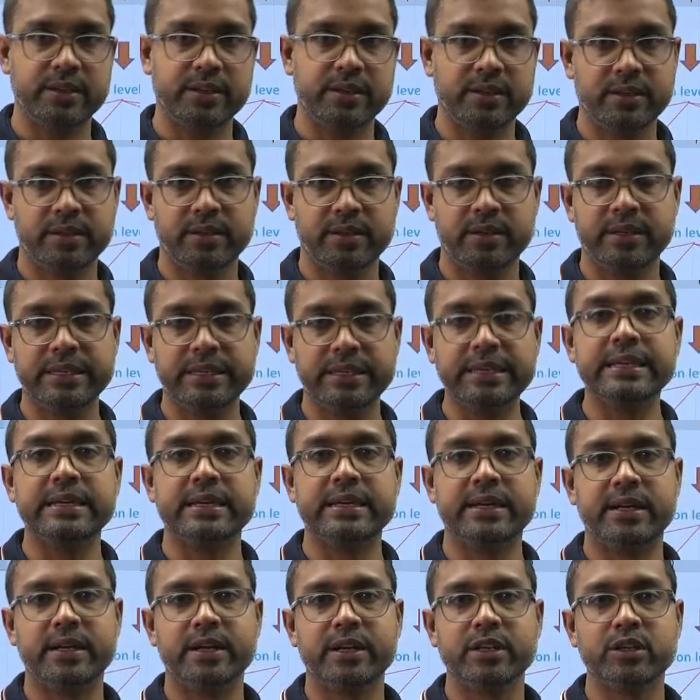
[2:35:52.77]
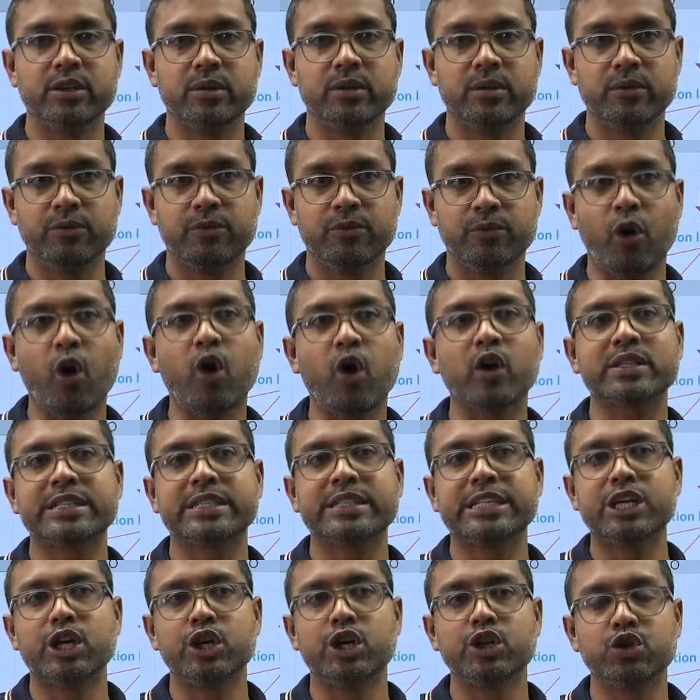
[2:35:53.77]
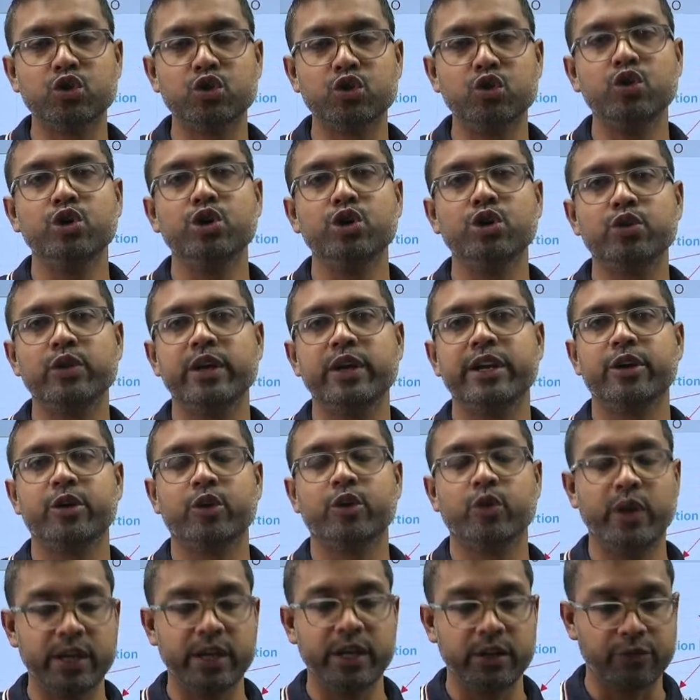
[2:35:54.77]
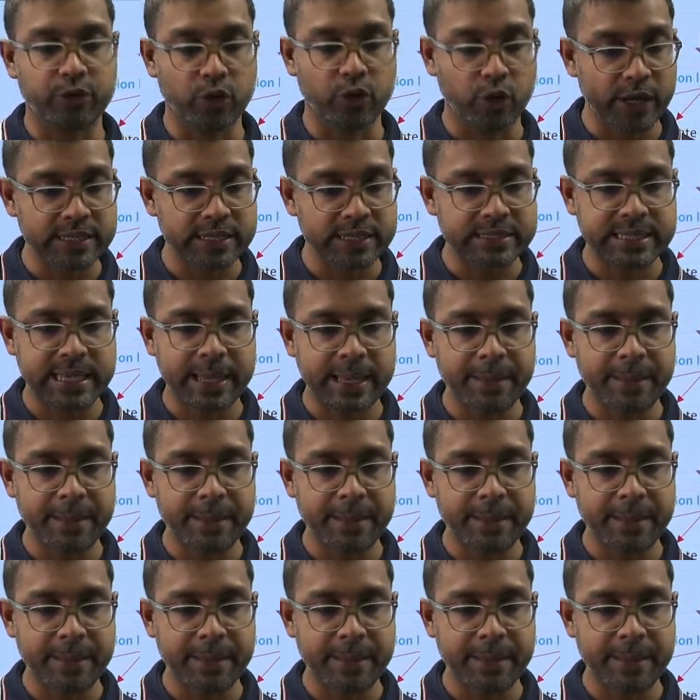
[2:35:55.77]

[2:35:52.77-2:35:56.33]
year, focusing on June 2024 exam,